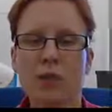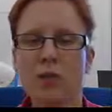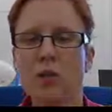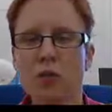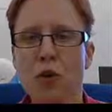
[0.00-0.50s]

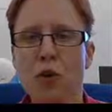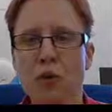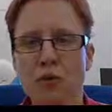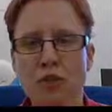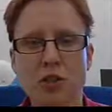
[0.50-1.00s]
when you
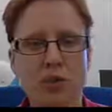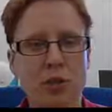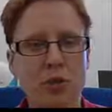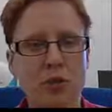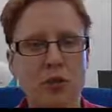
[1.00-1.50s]
formulate a research
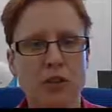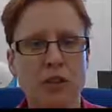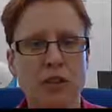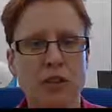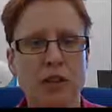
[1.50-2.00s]

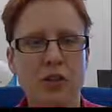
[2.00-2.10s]
hypothesis,